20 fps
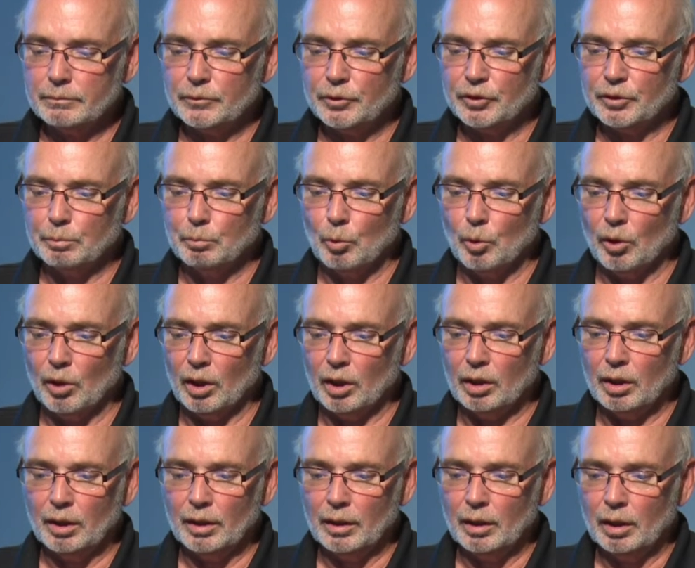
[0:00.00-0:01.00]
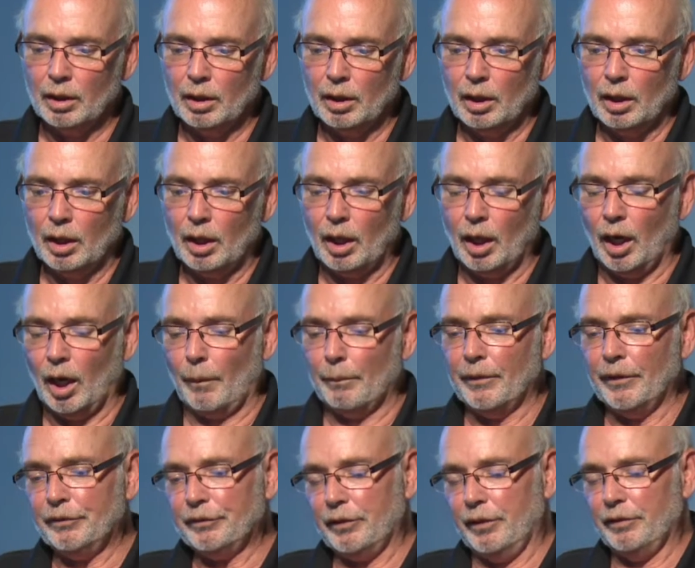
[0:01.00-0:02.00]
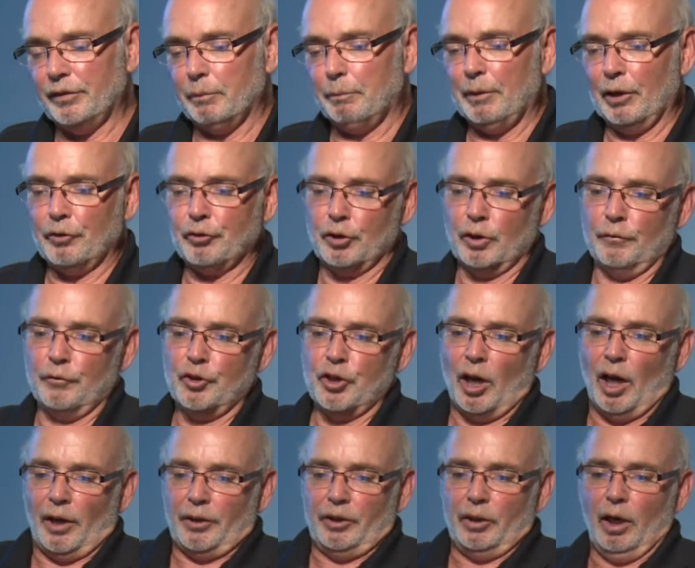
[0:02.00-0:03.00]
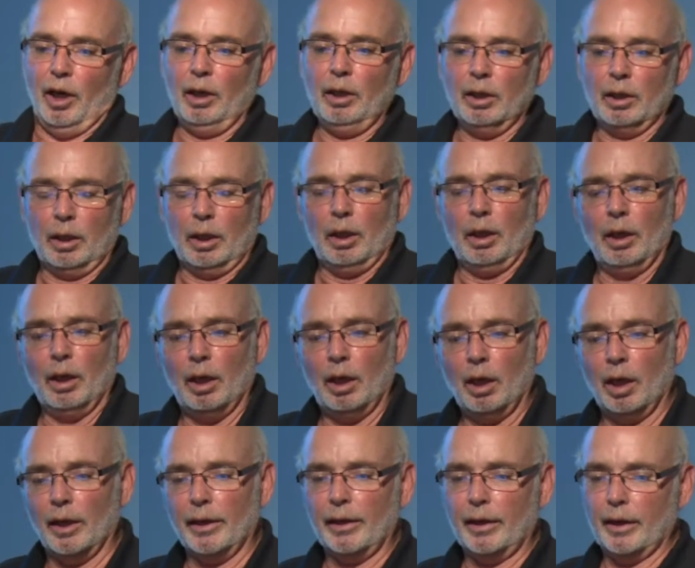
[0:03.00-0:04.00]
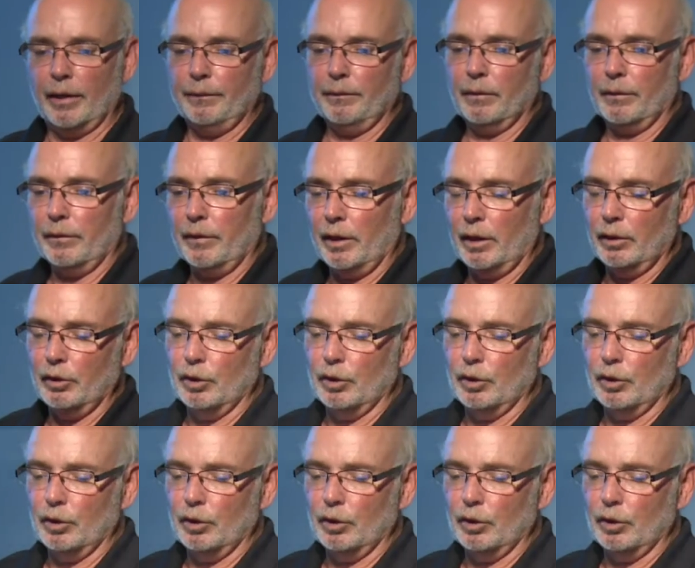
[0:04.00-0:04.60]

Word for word: Some more. This is a picture of John Young, again the